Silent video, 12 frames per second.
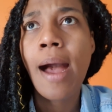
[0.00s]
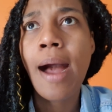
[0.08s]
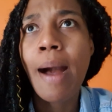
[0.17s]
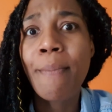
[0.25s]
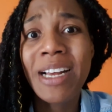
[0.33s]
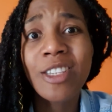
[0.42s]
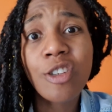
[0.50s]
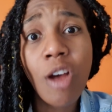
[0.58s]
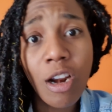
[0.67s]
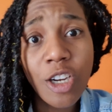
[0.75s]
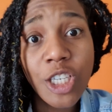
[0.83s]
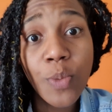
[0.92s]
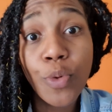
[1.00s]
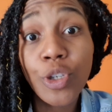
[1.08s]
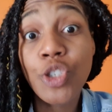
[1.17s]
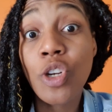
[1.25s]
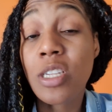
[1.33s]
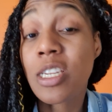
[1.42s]
My scholarship
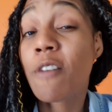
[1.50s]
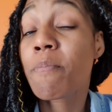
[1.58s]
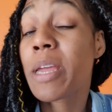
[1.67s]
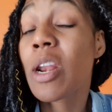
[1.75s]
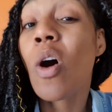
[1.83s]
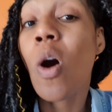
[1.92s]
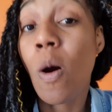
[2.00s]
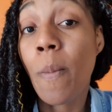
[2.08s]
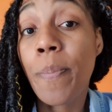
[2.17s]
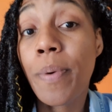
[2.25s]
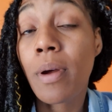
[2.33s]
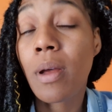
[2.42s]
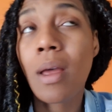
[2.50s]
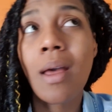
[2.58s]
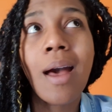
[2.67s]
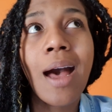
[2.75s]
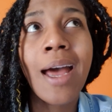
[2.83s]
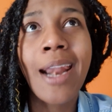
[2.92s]
would just have been up,
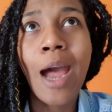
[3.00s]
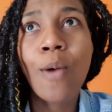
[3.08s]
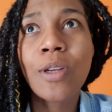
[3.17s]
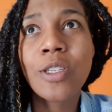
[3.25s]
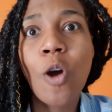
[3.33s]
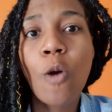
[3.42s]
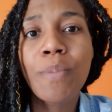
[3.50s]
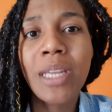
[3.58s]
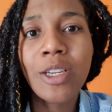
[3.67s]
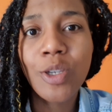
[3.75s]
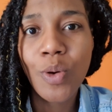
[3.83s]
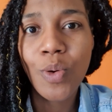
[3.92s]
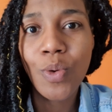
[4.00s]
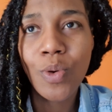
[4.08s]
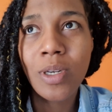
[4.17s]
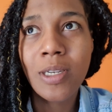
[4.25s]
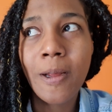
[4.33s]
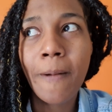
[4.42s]
and I was now being
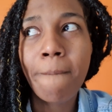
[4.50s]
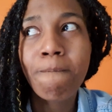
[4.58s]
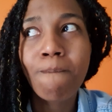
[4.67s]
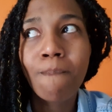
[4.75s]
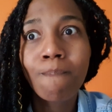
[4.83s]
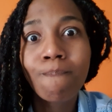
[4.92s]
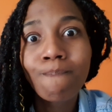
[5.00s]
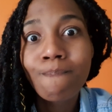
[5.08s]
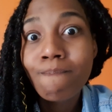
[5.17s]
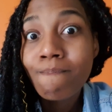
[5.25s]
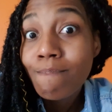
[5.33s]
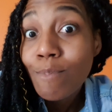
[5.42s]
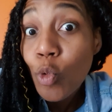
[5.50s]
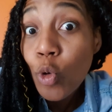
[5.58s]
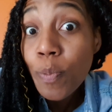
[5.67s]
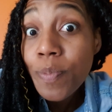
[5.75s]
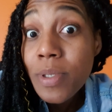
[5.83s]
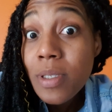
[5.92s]
told,
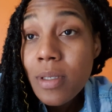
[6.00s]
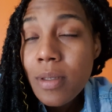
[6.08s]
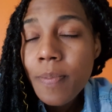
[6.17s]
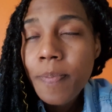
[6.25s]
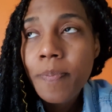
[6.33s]
oops,